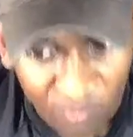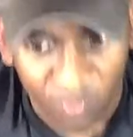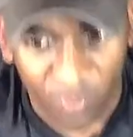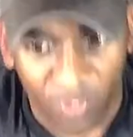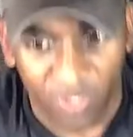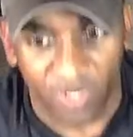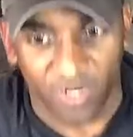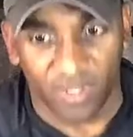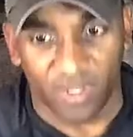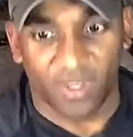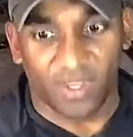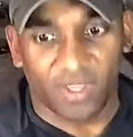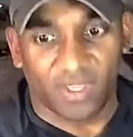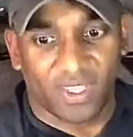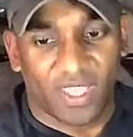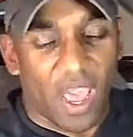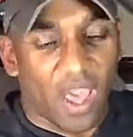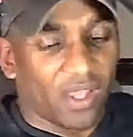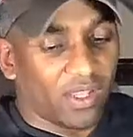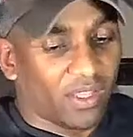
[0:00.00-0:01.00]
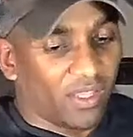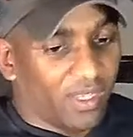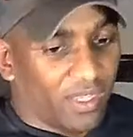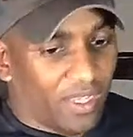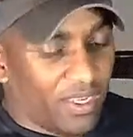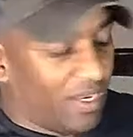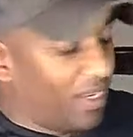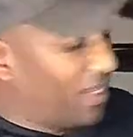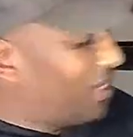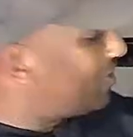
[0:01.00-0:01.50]
But
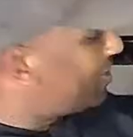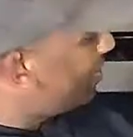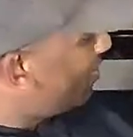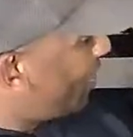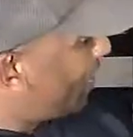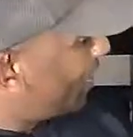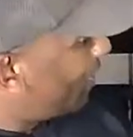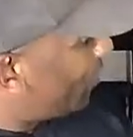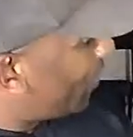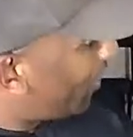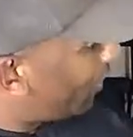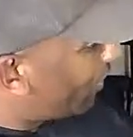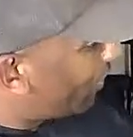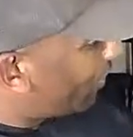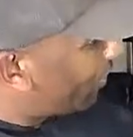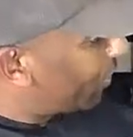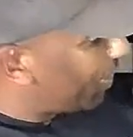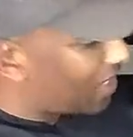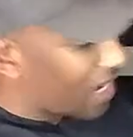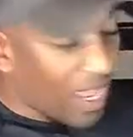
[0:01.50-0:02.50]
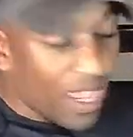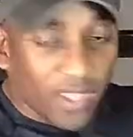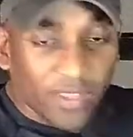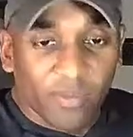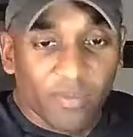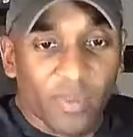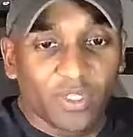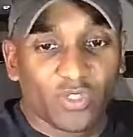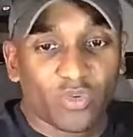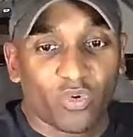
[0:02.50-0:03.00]
golly, it is a big bird. And I had
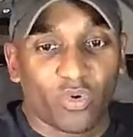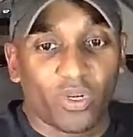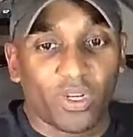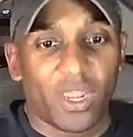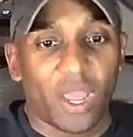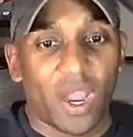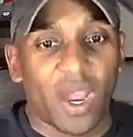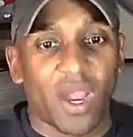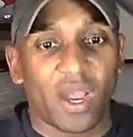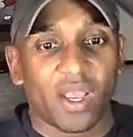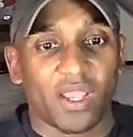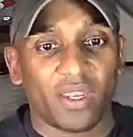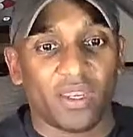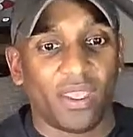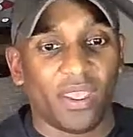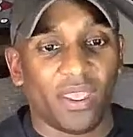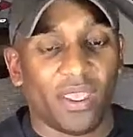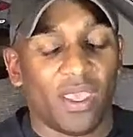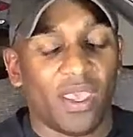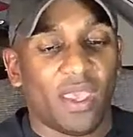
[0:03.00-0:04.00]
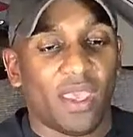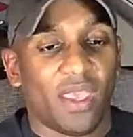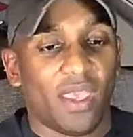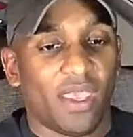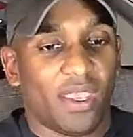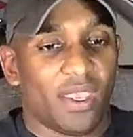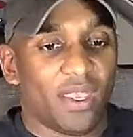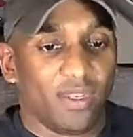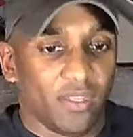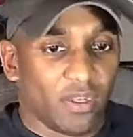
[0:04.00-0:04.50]
the MiG-29,
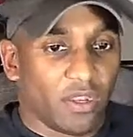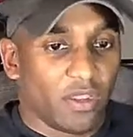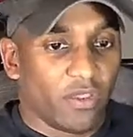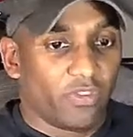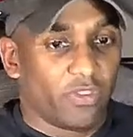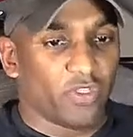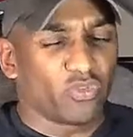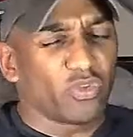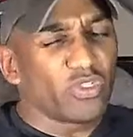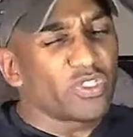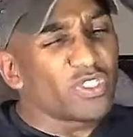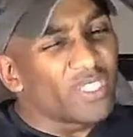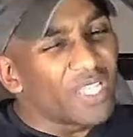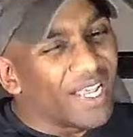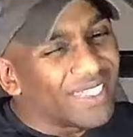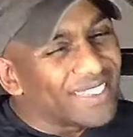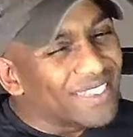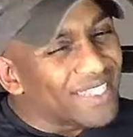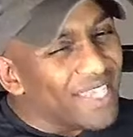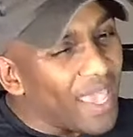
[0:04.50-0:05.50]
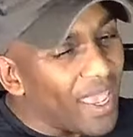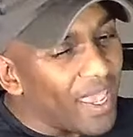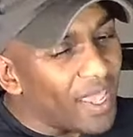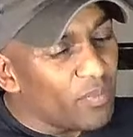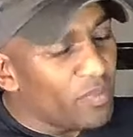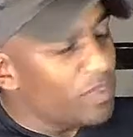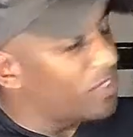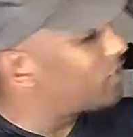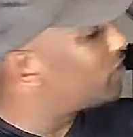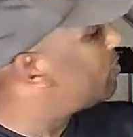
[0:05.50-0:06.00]
and you know this one's a
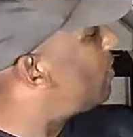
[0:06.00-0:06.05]
tad bit